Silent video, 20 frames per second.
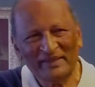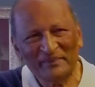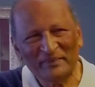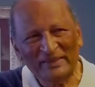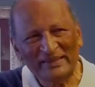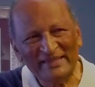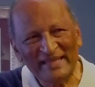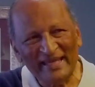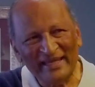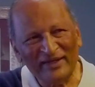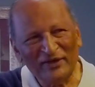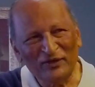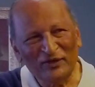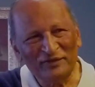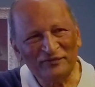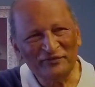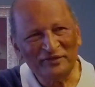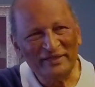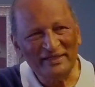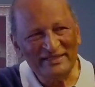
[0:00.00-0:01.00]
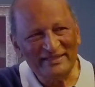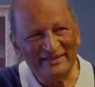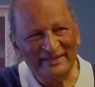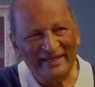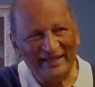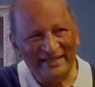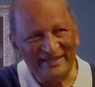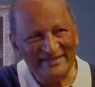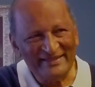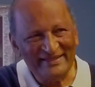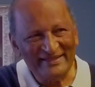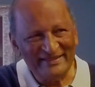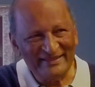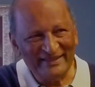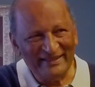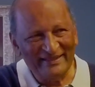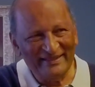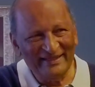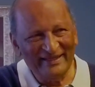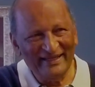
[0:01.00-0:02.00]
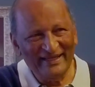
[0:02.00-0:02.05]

but thank God for His grace, isn't it?